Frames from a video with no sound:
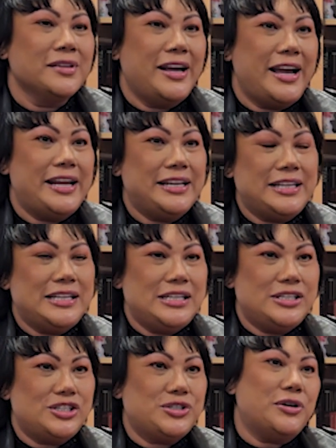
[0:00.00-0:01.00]
And
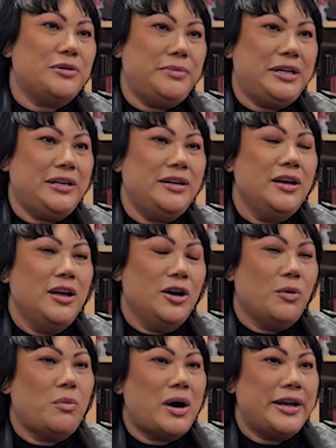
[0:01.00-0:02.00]
he showed me
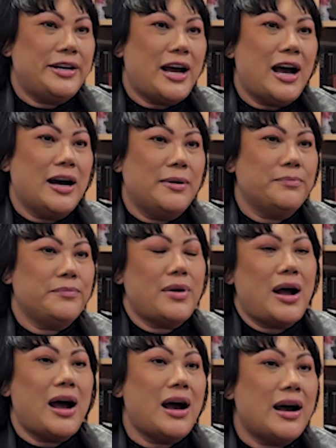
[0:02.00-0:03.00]
what
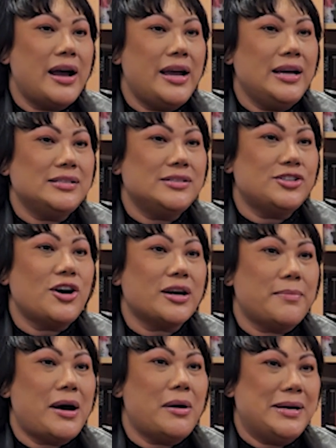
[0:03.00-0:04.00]
I talk
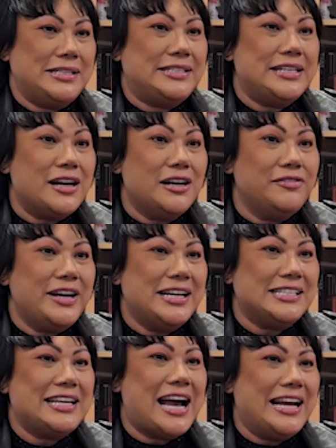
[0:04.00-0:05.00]
about myself, and
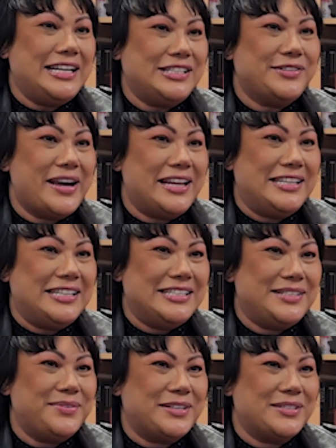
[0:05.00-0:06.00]
I said I need to edit
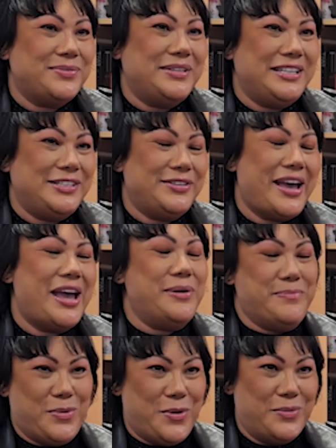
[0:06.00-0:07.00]
this because we need to
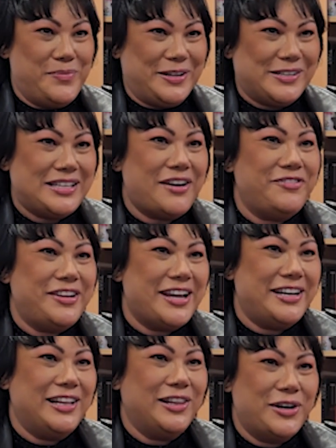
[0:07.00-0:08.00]
add more because I've
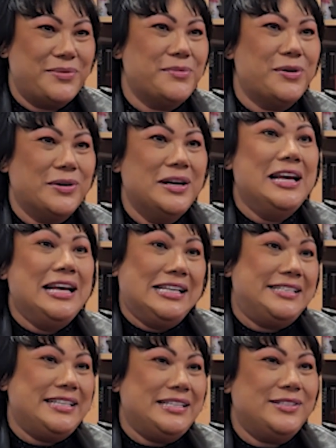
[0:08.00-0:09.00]
done a lot more since